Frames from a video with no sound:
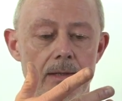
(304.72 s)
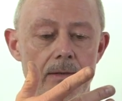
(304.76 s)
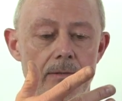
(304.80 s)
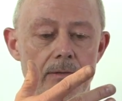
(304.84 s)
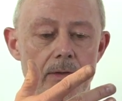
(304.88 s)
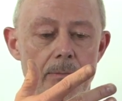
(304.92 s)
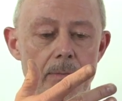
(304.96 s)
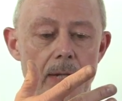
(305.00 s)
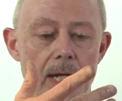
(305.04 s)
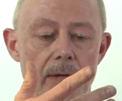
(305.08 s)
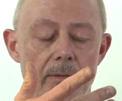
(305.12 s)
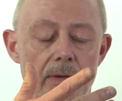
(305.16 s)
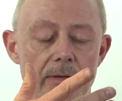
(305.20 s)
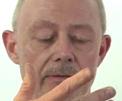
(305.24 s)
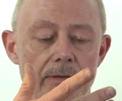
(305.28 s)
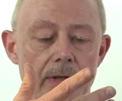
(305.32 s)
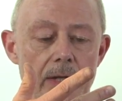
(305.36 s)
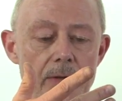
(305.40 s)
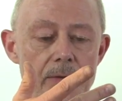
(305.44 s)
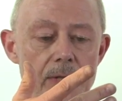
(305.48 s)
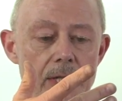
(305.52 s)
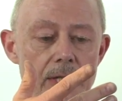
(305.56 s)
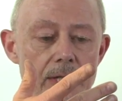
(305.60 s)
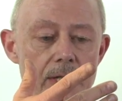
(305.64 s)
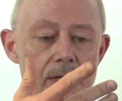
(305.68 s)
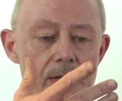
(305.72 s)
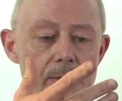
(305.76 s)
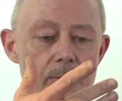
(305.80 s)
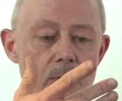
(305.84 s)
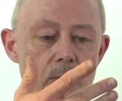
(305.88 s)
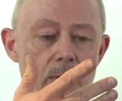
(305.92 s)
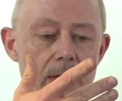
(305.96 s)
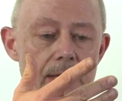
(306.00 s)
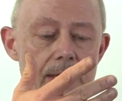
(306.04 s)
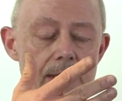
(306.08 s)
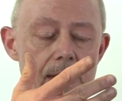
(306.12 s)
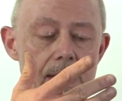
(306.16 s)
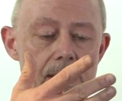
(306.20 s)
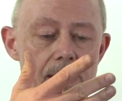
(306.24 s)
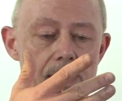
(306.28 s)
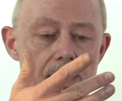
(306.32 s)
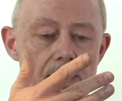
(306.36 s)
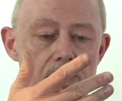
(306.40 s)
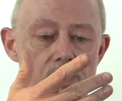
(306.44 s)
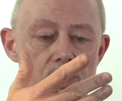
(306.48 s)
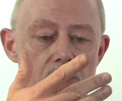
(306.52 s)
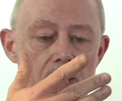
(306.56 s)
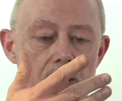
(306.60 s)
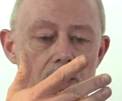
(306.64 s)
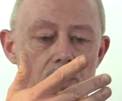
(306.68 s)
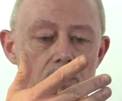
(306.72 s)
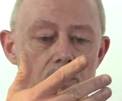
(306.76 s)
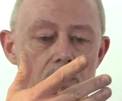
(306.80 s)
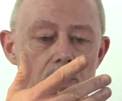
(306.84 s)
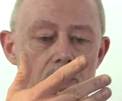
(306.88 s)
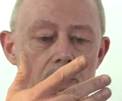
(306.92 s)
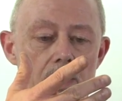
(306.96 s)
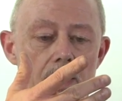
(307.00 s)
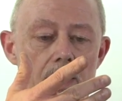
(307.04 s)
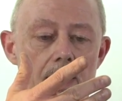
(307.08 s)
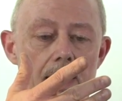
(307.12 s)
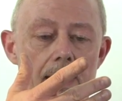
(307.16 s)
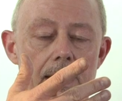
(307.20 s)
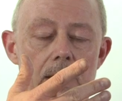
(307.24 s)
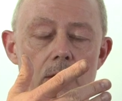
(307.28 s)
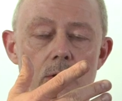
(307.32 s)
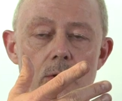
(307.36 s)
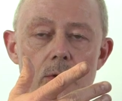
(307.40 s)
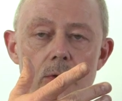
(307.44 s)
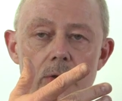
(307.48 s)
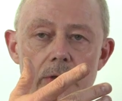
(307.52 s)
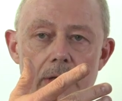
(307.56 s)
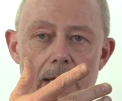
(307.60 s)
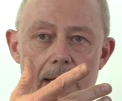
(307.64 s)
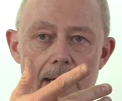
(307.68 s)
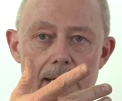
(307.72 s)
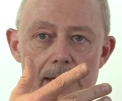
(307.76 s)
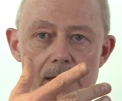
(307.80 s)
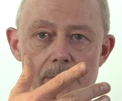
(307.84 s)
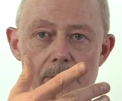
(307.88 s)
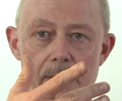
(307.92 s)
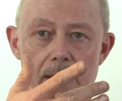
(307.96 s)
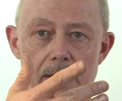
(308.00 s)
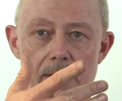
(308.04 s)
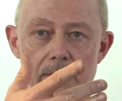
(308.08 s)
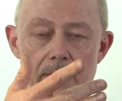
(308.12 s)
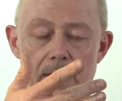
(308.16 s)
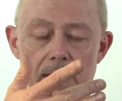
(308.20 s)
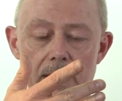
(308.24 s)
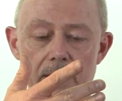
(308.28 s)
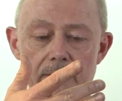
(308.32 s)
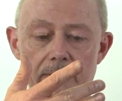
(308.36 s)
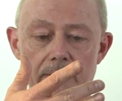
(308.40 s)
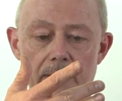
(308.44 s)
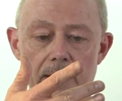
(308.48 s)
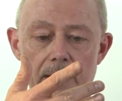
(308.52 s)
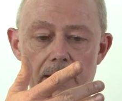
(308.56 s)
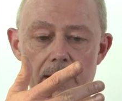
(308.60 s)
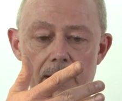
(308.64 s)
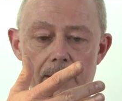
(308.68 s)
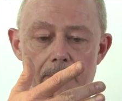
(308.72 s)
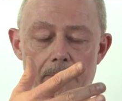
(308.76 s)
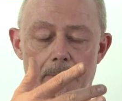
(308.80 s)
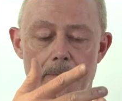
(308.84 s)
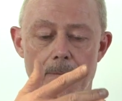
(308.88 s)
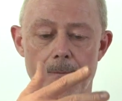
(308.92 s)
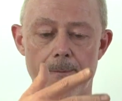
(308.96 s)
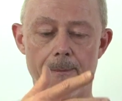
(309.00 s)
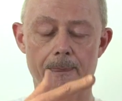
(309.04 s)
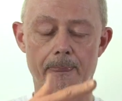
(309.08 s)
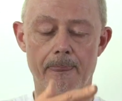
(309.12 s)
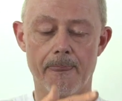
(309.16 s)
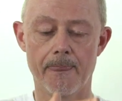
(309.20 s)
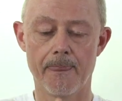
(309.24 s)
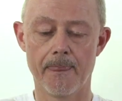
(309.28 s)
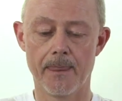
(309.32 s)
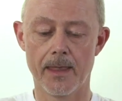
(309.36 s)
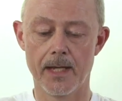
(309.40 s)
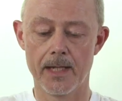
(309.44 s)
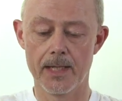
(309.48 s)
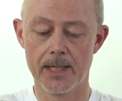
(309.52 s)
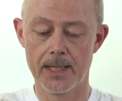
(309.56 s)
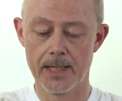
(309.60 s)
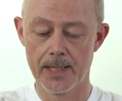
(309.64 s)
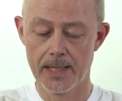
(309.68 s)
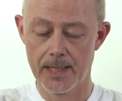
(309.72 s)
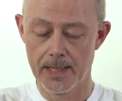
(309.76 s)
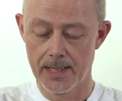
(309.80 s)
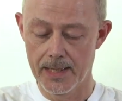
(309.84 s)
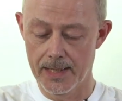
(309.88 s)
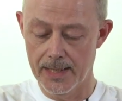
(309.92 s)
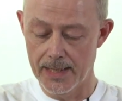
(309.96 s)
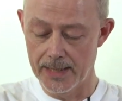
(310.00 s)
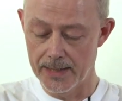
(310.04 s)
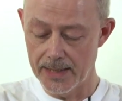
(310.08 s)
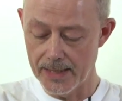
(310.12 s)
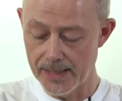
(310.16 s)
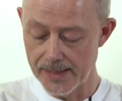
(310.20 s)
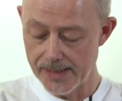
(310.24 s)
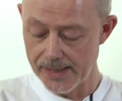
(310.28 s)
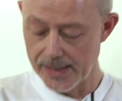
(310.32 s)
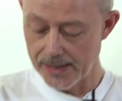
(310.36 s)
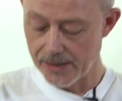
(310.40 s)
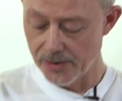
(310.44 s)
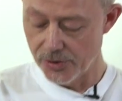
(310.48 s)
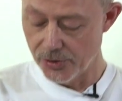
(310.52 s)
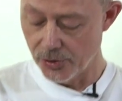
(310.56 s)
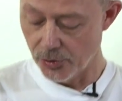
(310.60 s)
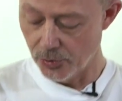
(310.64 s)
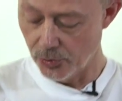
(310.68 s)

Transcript: From here it flows into the small intestine channel and the ulnar aspect of the little finger. It then ascends the